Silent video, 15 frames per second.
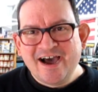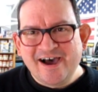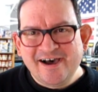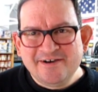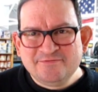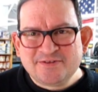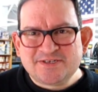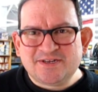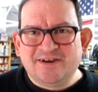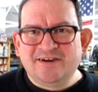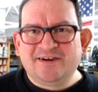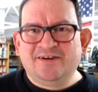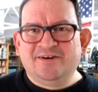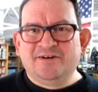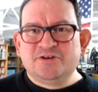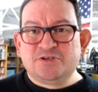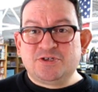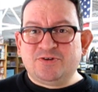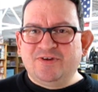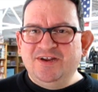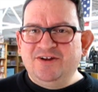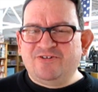of slot car
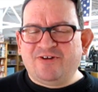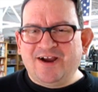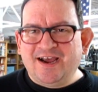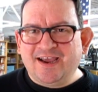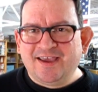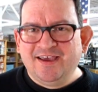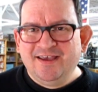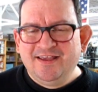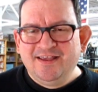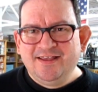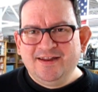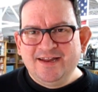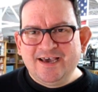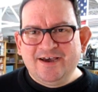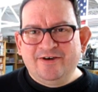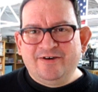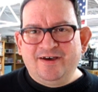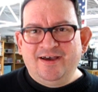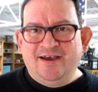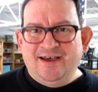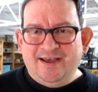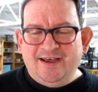straight track. Now,
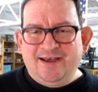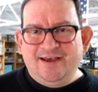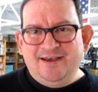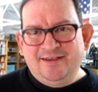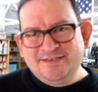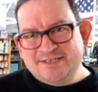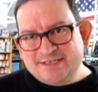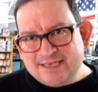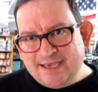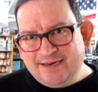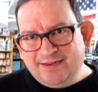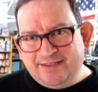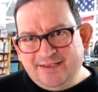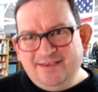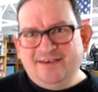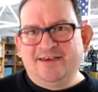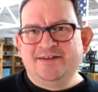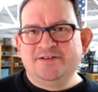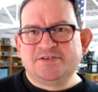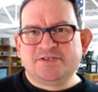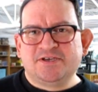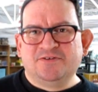sadly, I
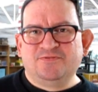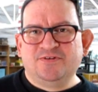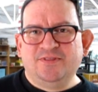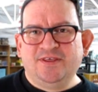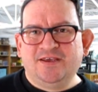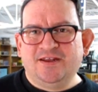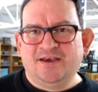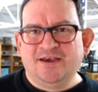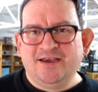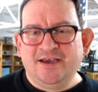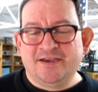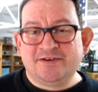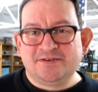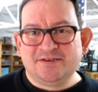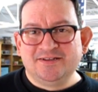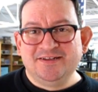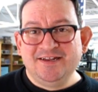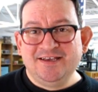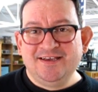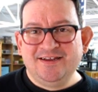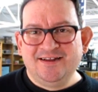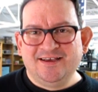discovered that I actually
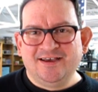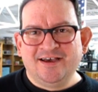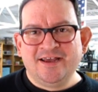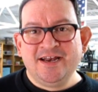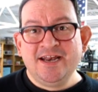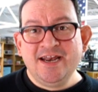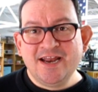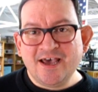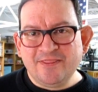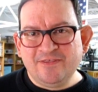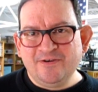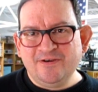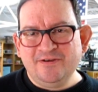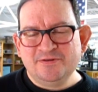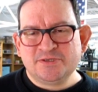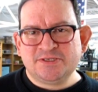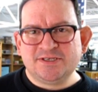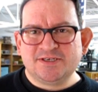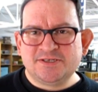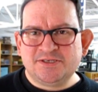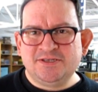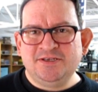need another
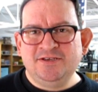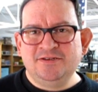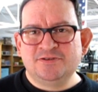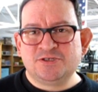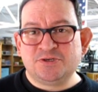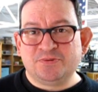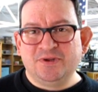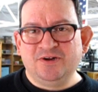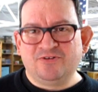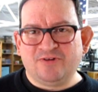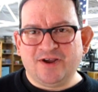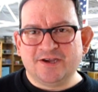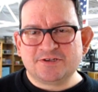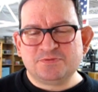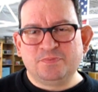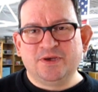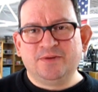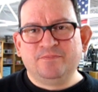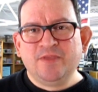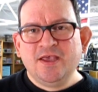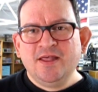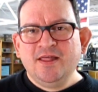sixteen straight tracks,
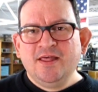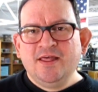but